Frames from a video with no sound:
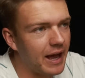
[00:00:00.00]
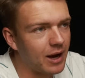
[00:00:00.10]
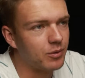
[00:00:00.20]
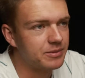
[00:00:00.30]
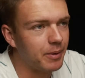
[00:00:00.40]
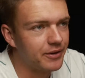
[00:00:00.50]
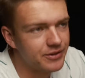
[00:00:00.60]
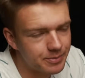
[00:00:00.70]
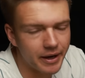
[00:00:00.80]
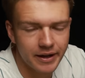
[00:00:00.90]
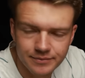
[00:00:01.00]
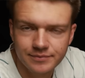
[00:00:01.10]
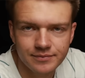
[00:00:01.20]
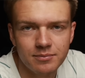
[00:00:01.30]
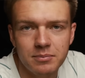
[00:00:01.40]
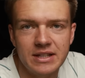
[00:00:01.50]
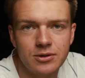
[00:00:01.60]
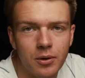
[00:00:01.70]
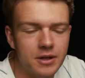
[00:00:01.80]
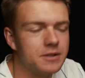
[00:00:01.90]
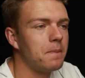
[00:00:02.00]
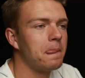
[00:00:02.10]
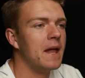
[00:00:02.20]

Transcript: equus bones, but means horse.